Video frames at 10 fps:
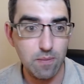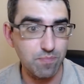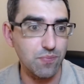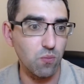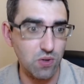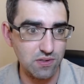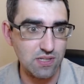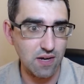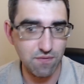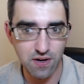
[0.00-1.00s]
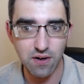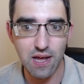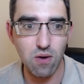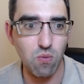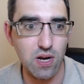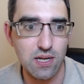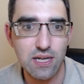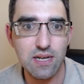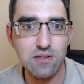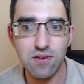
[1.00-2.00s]
once I figured out what I
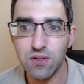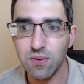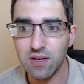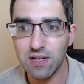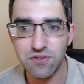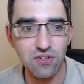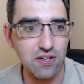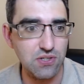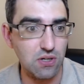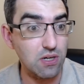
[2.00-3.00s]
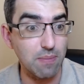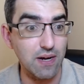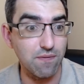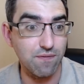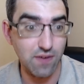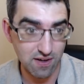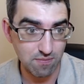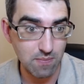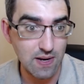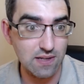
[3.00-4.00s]
needed to do, it literally took about five
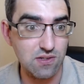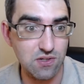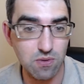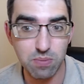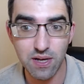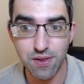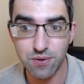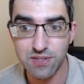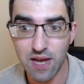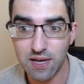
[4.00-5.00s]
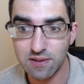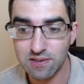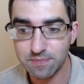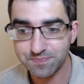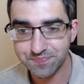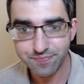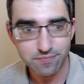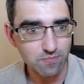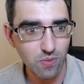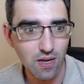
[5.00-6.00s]
minutes to apply those settings.
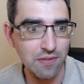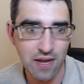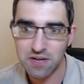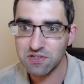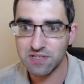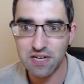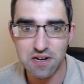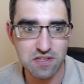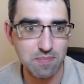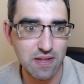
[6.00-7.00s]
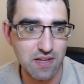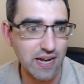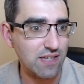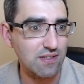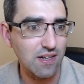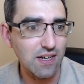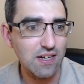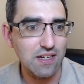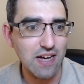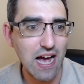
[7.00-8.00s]
And then I just needed to spend the next
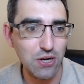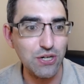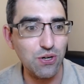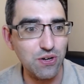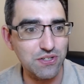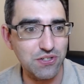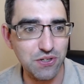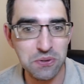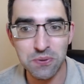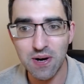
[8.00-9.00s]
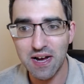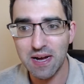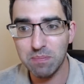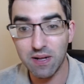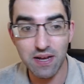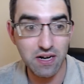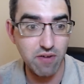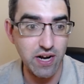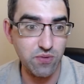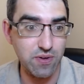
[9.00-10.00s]
hour or two uh, playing
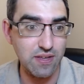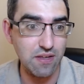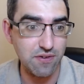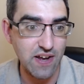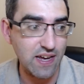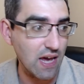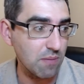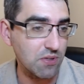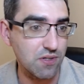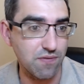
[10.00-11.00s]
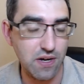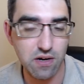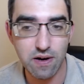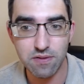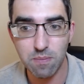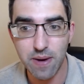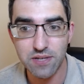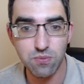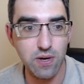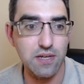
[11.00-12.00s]
around with Ethernet cable to figure out the
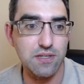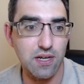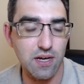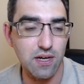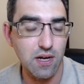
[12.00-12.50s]
best way to